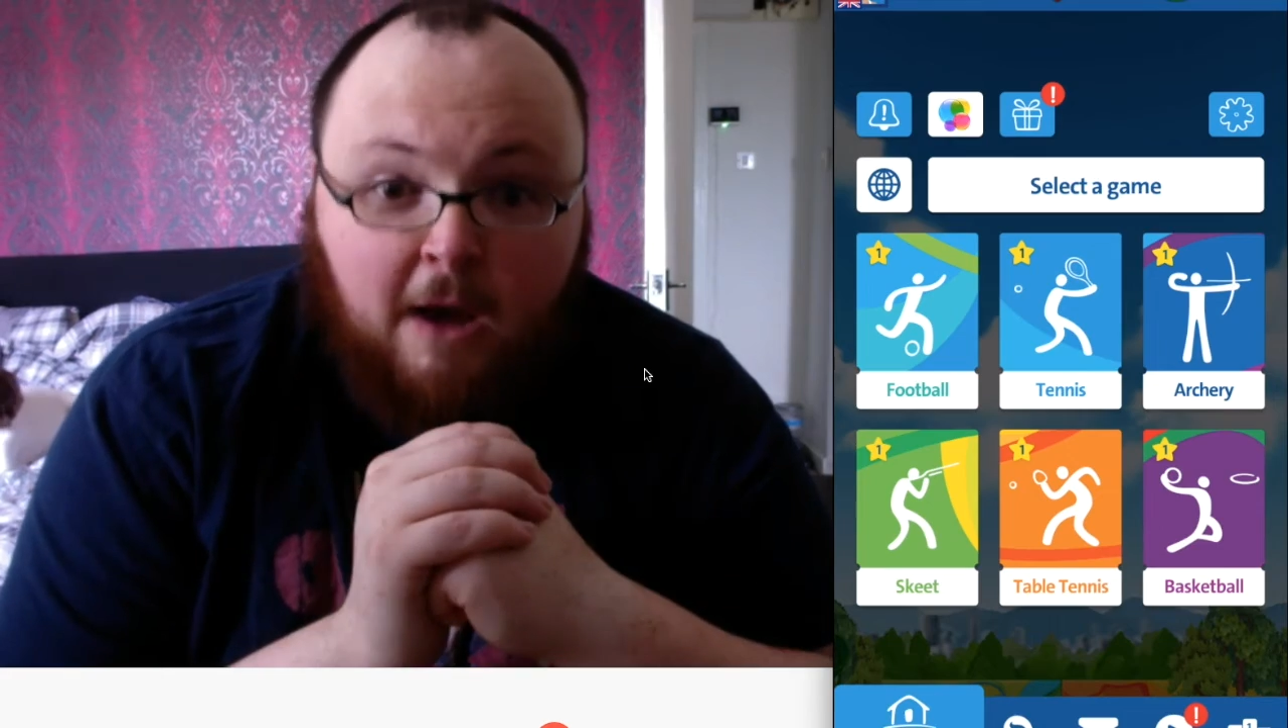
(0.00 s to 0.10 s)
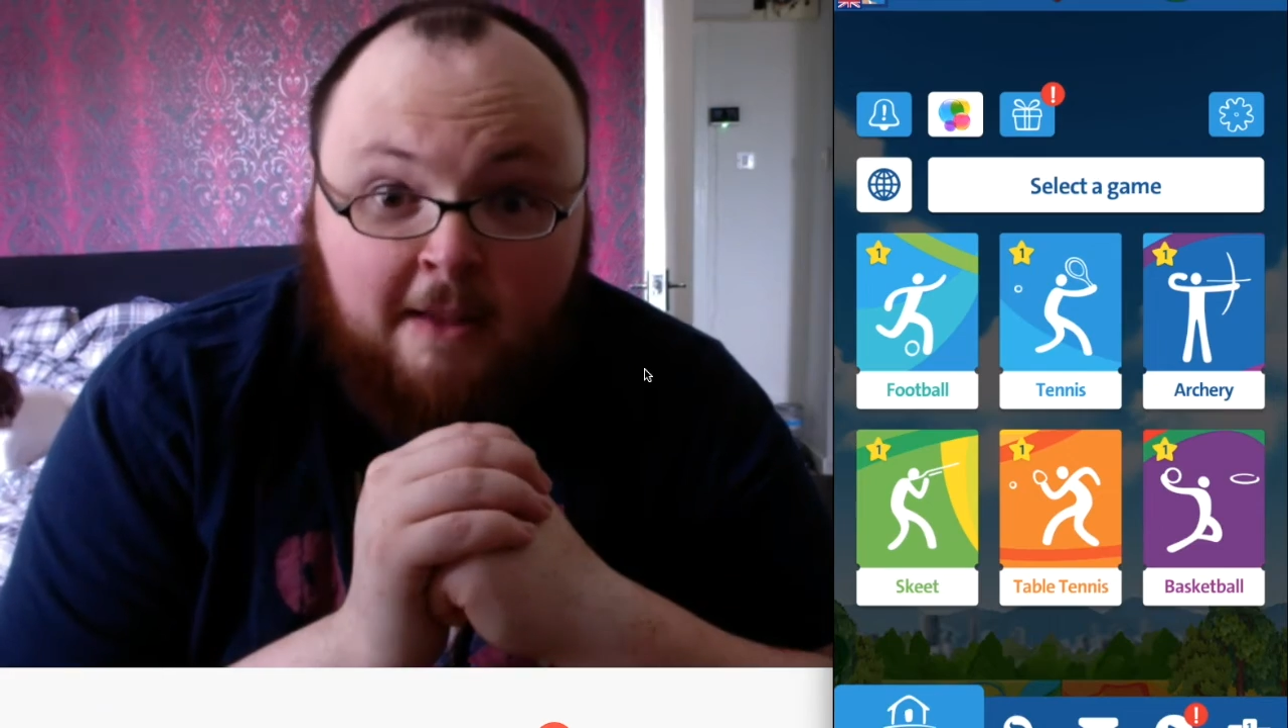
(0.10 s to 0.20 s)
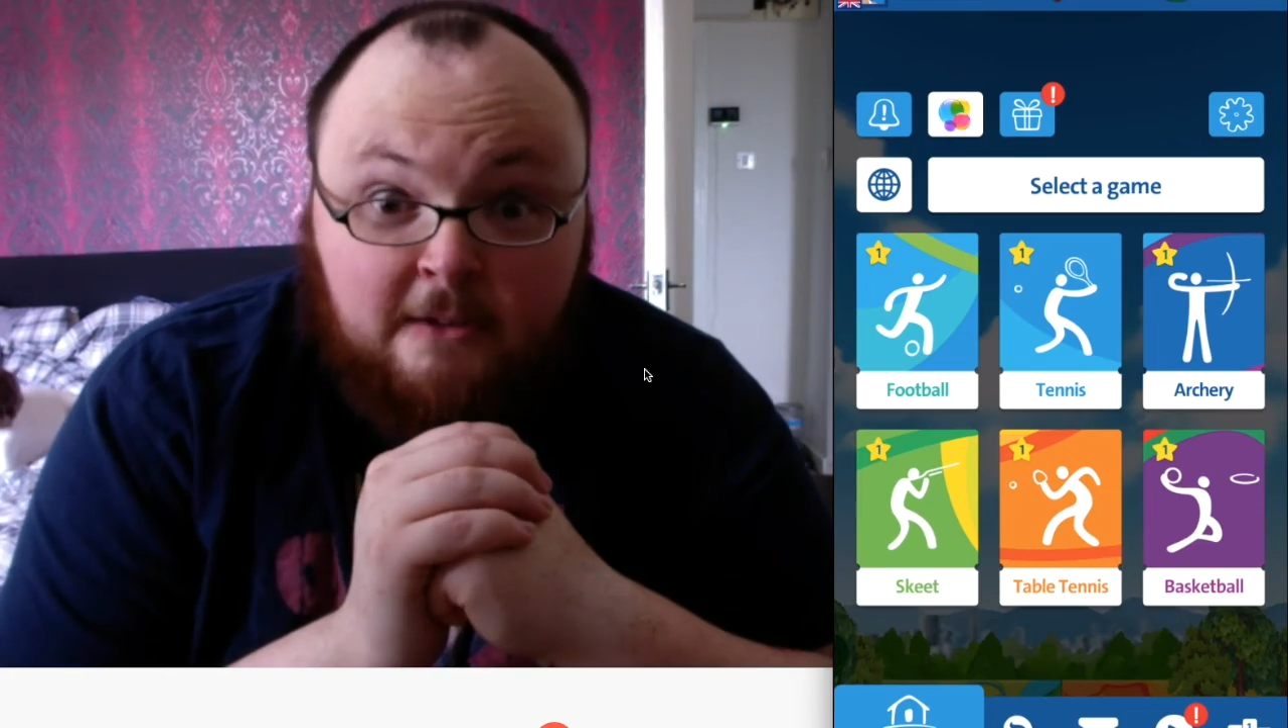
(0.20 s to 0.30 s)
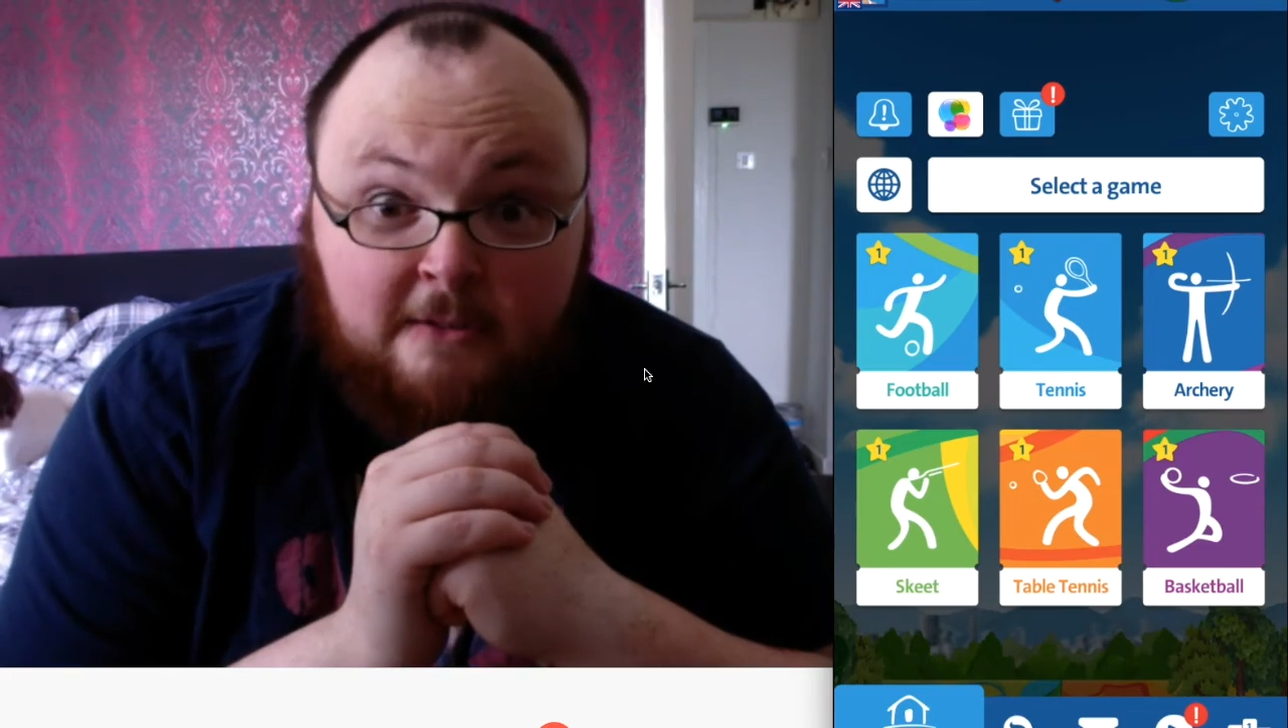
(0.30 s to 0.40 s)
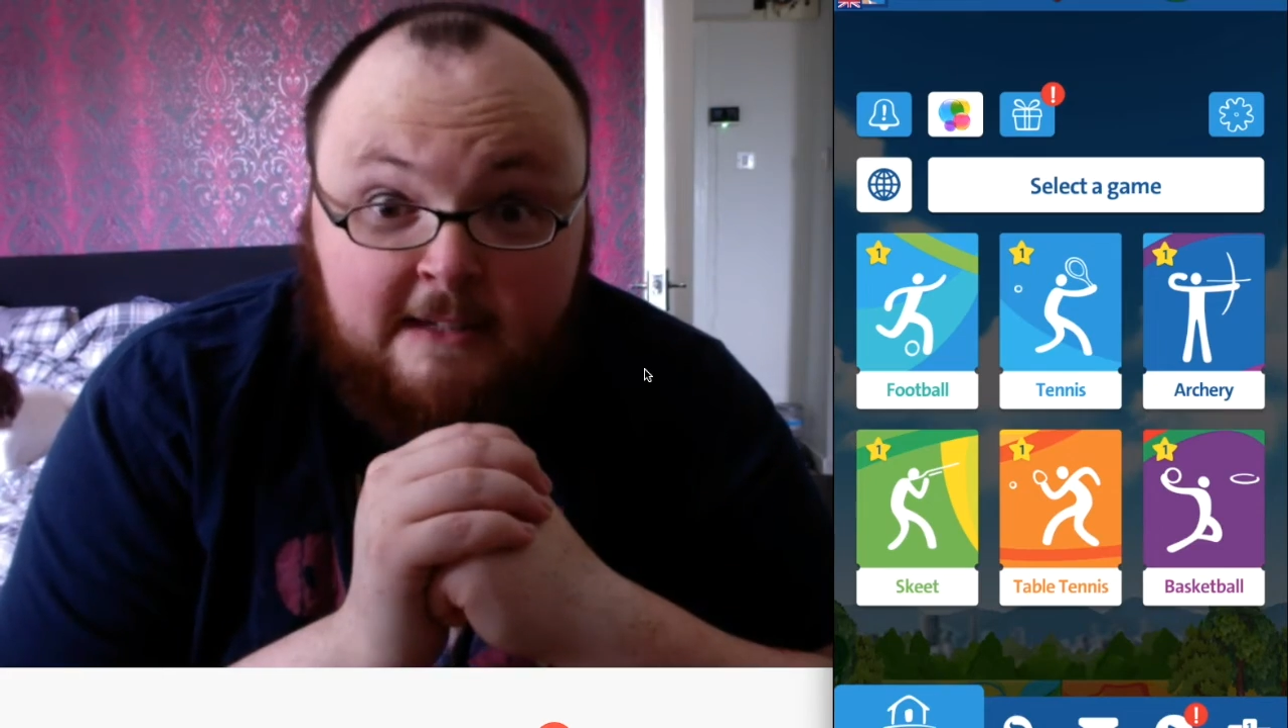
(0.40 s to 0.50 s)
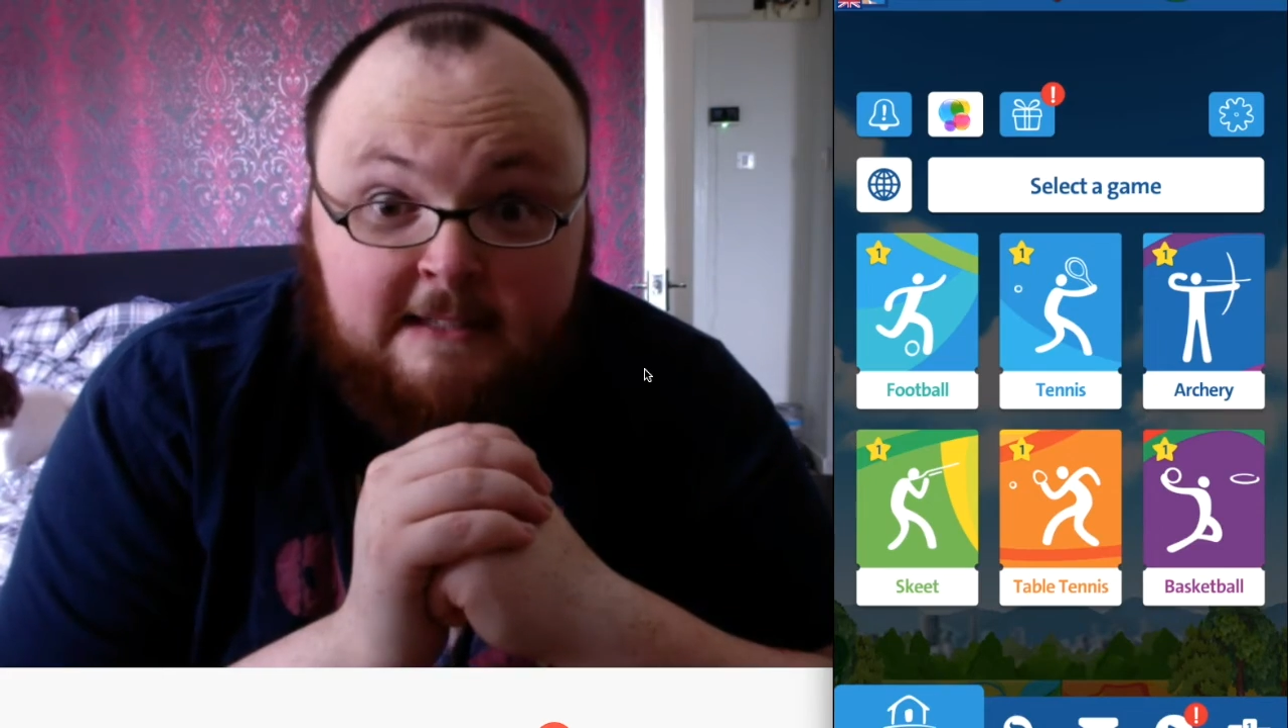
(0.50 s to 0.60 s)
Until next